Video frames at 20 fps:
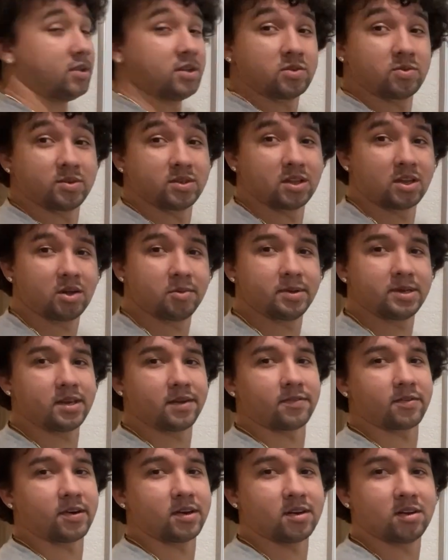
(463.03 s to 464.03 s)
this one's a little bit
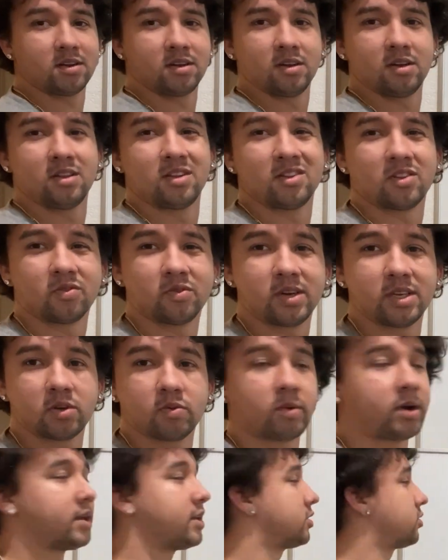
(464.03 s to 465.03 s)
different. The reason
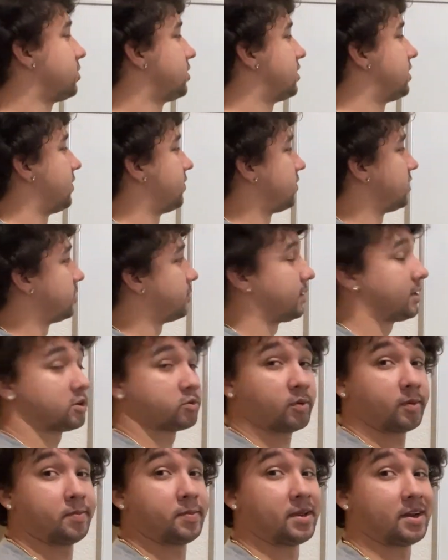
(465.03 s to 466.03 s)
why this one's different is because
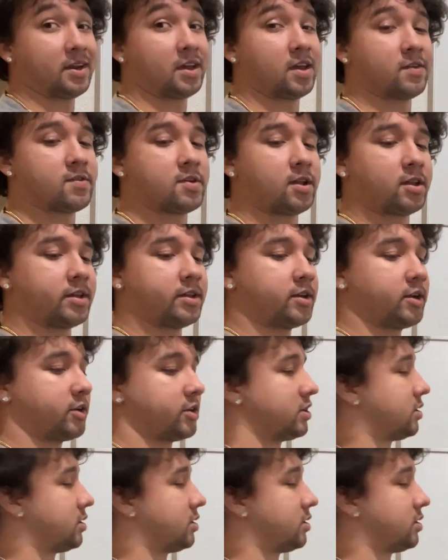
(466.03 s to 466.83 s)
we've been given linear